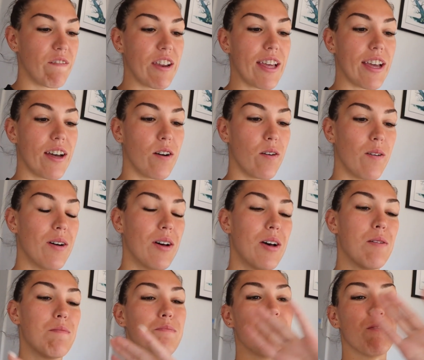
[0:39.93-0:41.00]
video
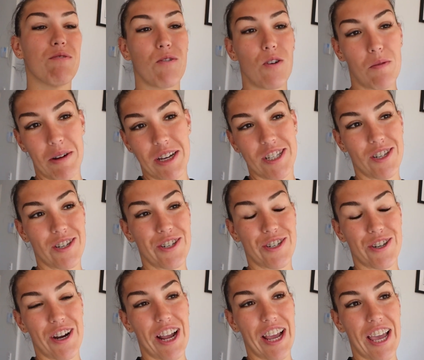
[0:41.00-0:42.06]
before my
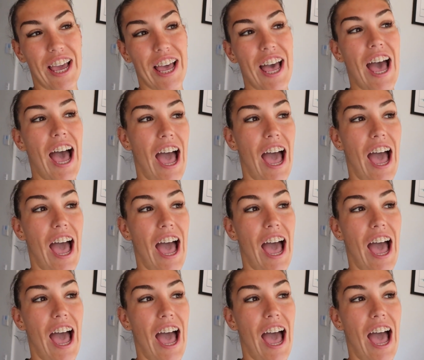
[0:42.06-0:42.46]
surgery.